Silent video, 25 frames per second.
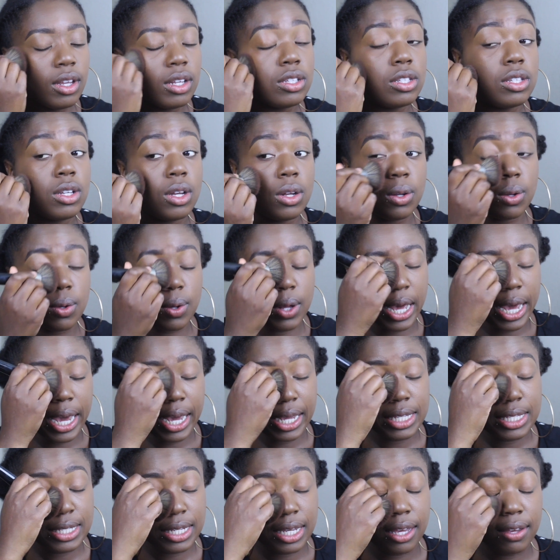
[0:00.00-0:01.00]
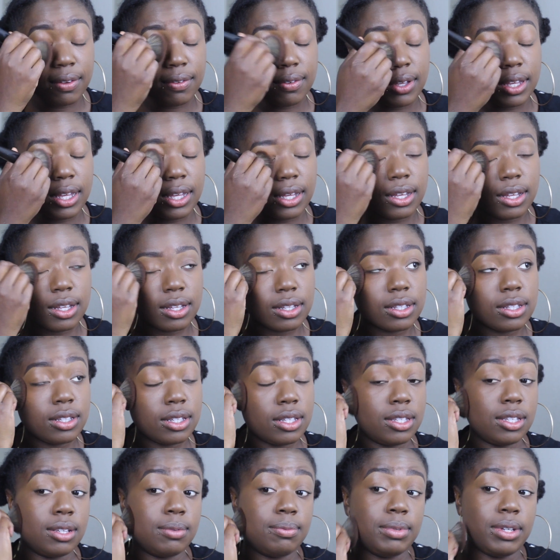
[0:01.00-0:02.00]
So I had to give it
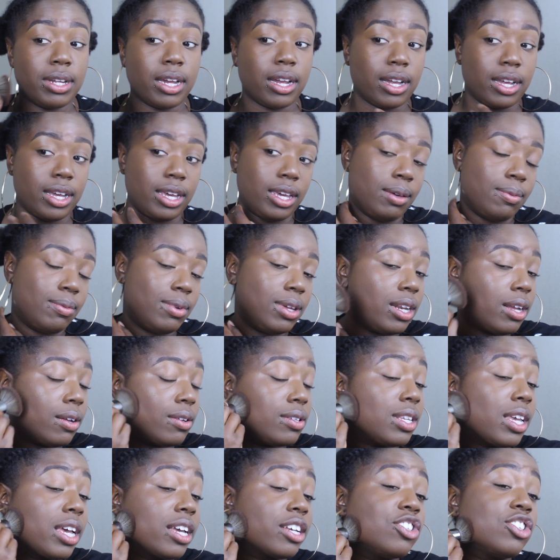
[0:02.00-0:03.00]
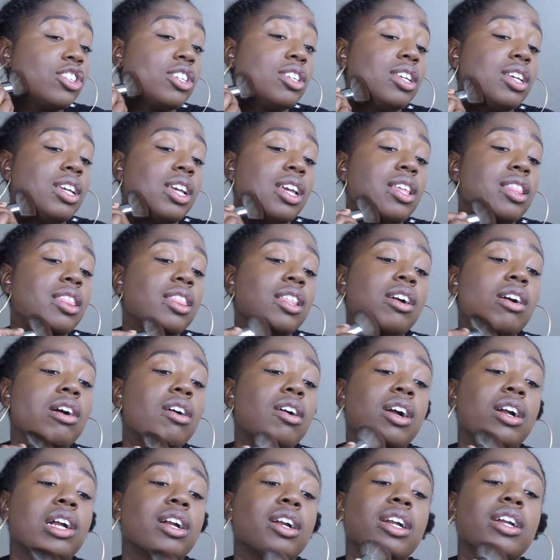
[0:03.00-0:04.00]
some time, and I was actually in the
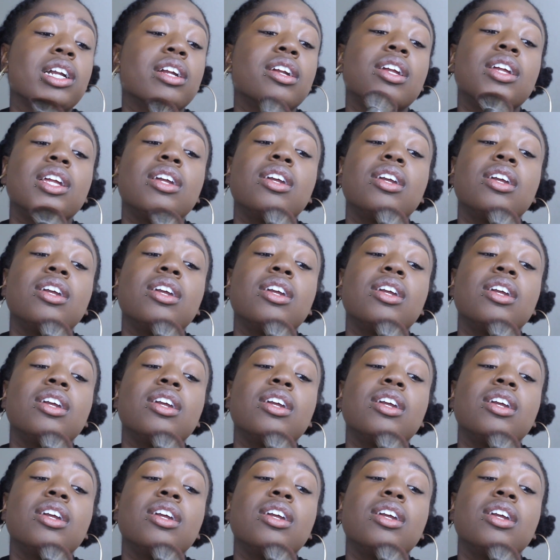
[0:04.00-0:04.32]
car